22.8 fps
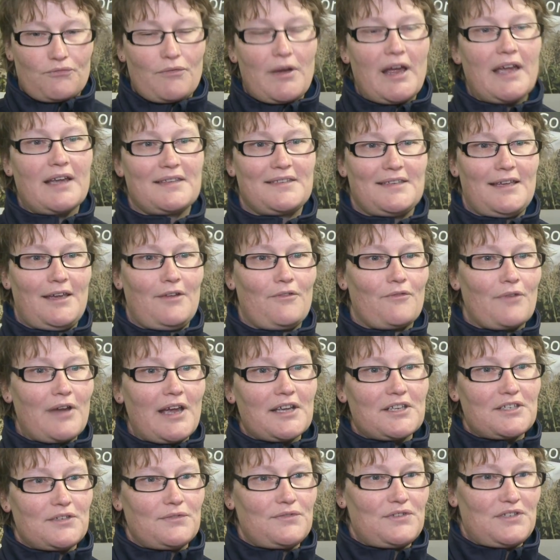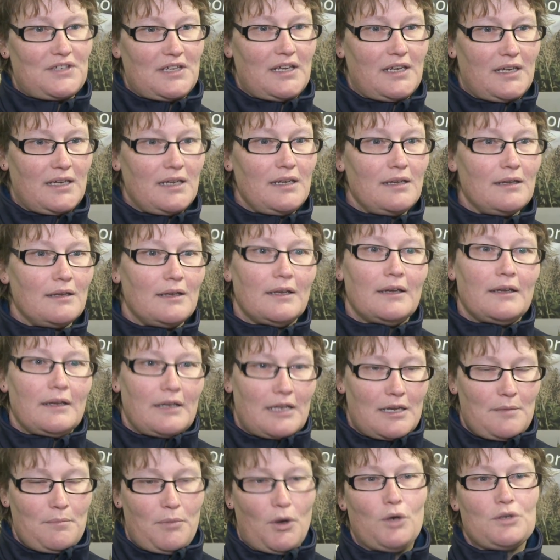racks and racks of seed
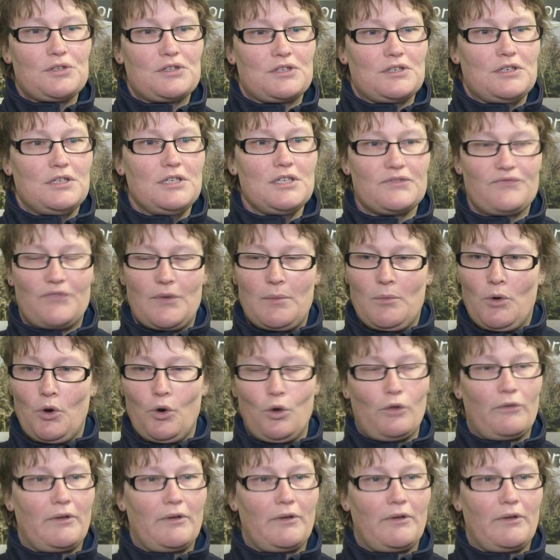in boxes from all